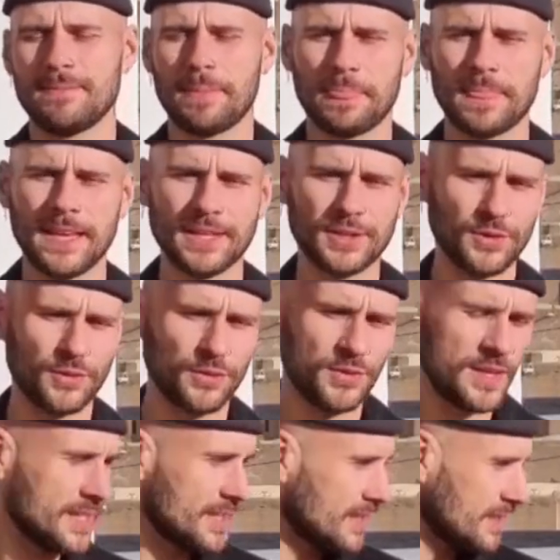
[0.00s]
That you
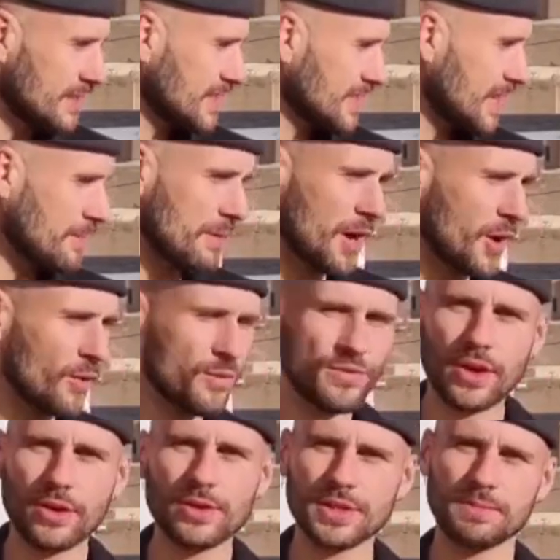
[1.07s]
feel somehow
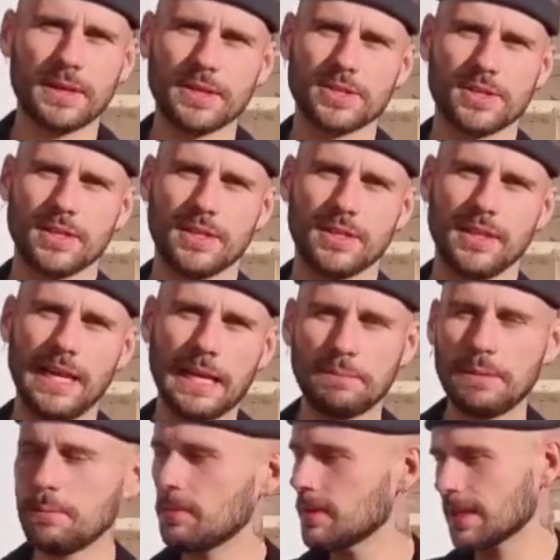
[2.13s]
very special here. Like
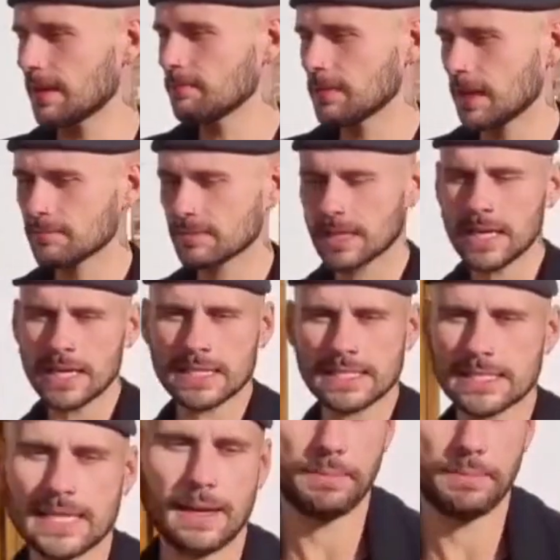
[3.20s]
people sometimes stop